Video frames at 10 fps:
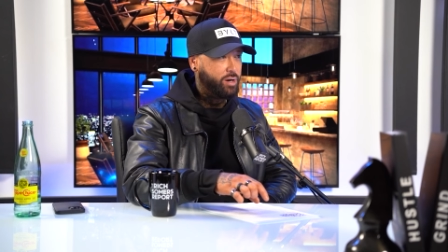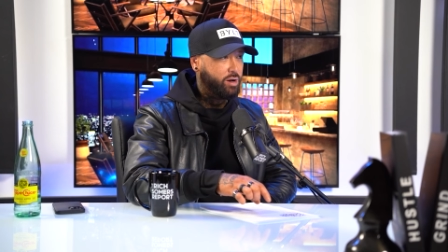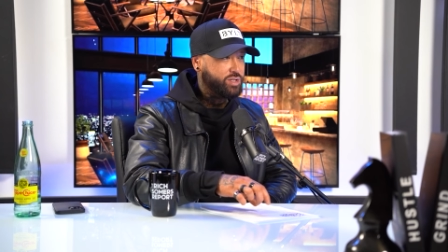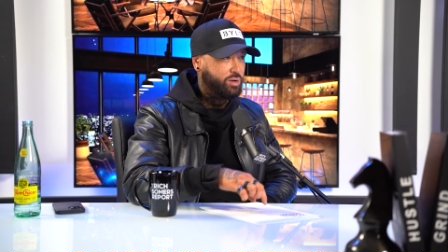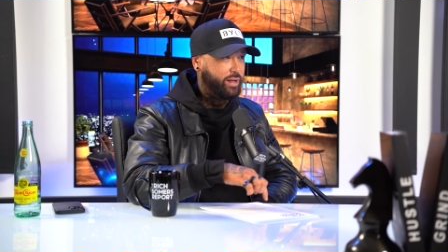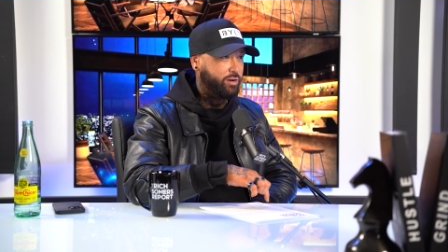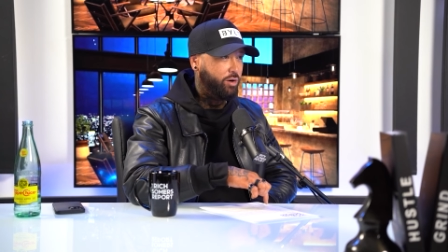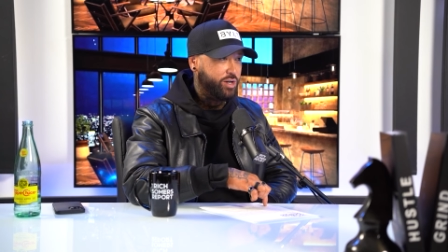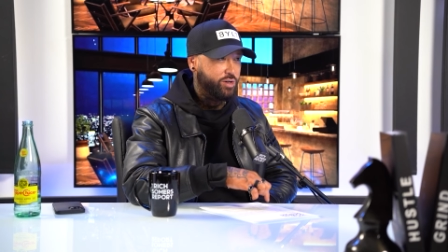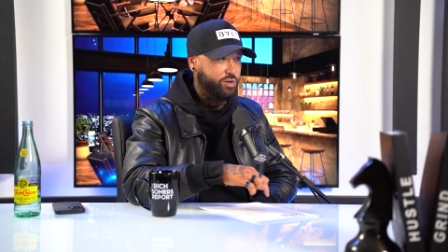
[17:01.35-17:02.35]
But also, like,
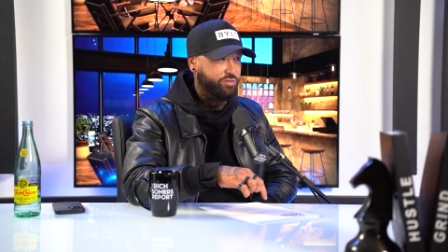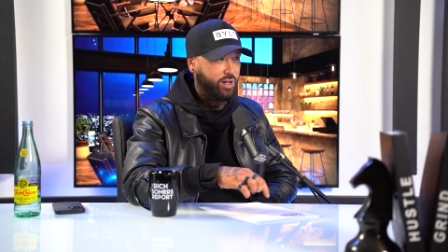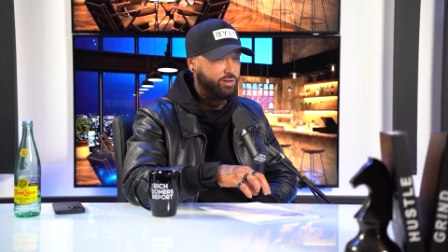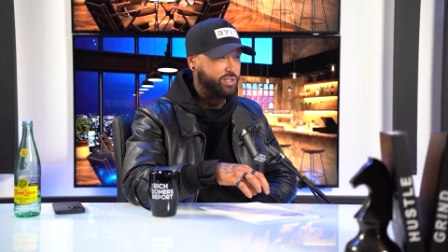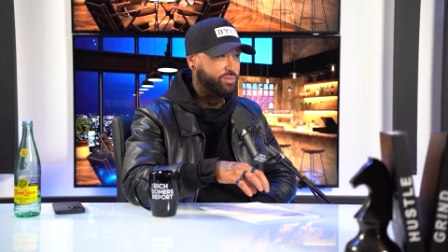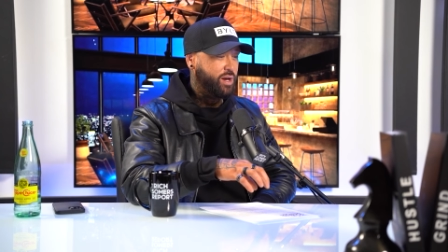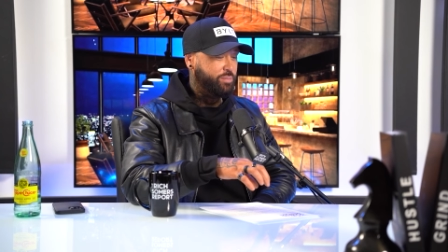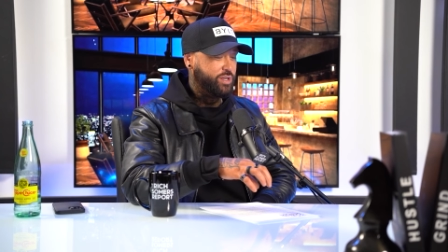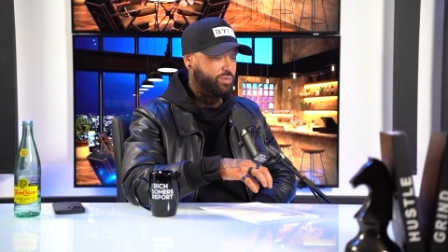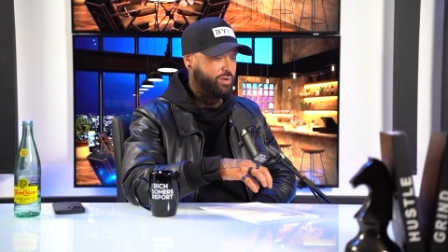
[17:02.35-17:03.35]
all your new followers
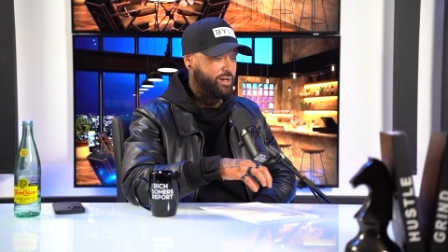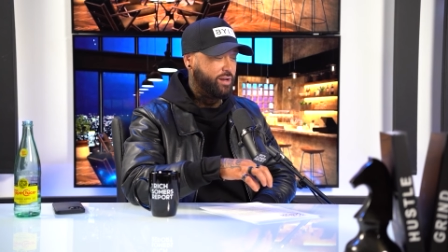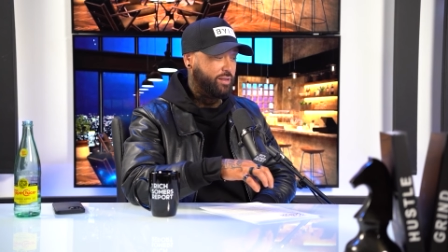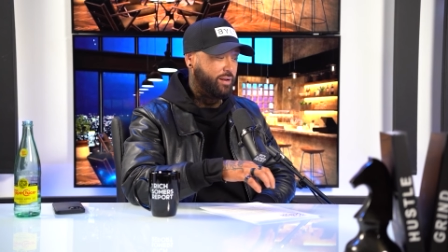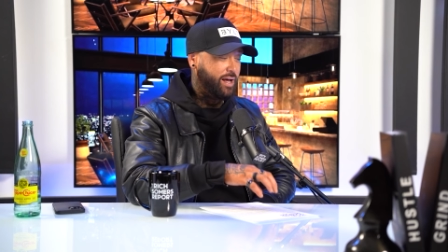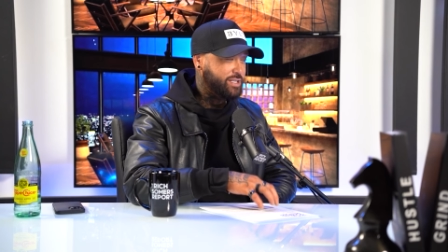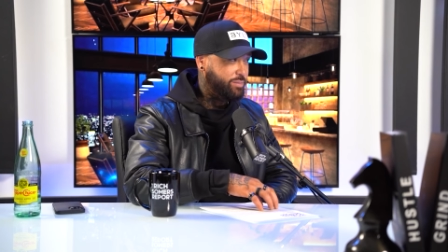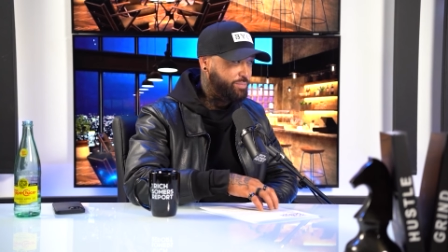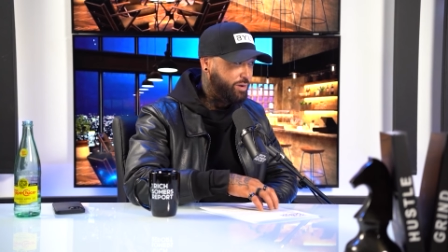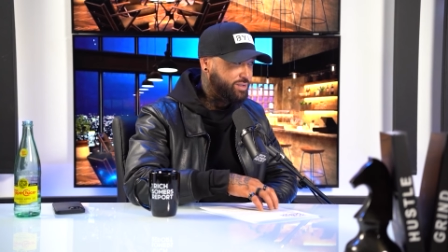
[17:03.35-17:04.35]
between the last
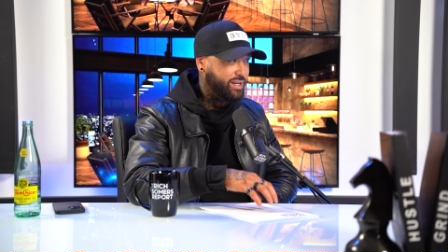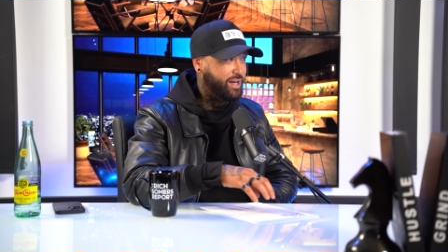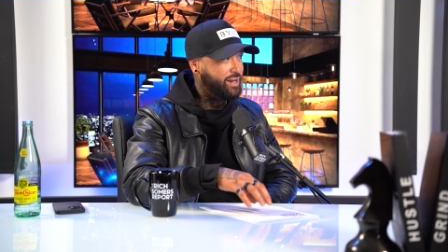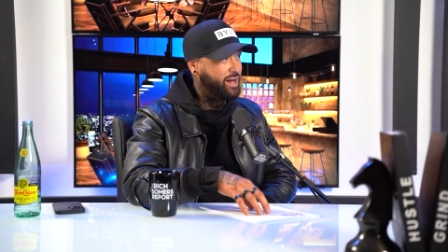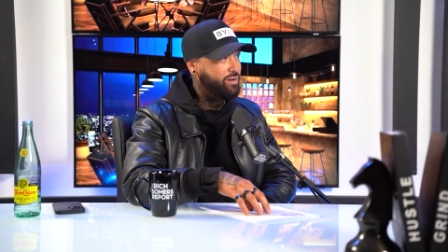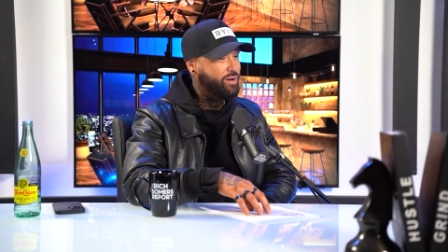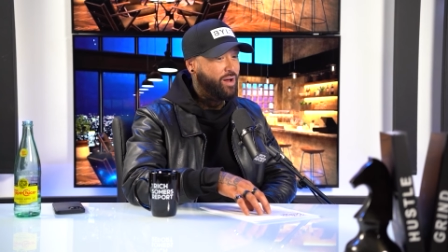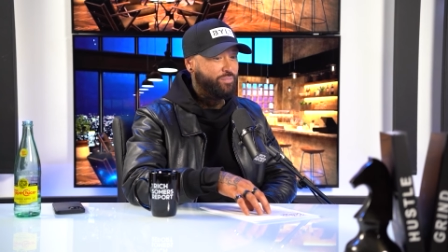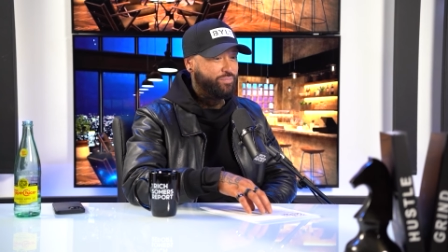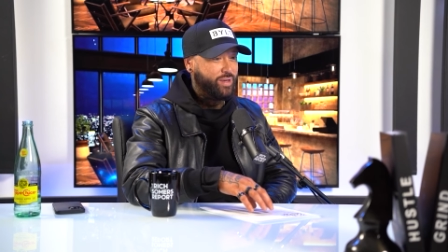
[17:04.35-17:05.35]
time you posted it and now,
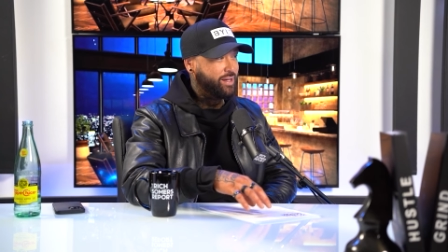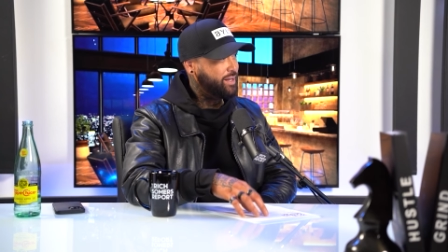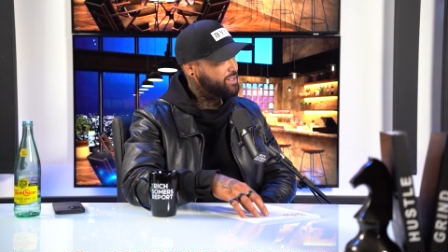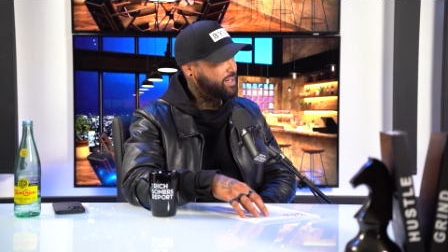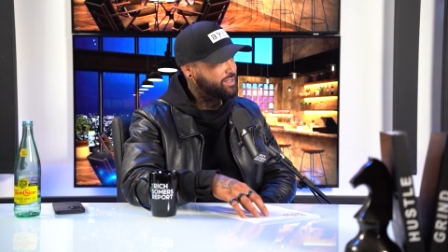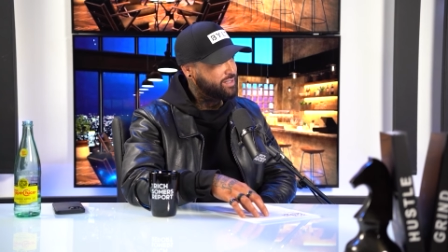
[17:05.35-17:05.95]
they didn't get a chance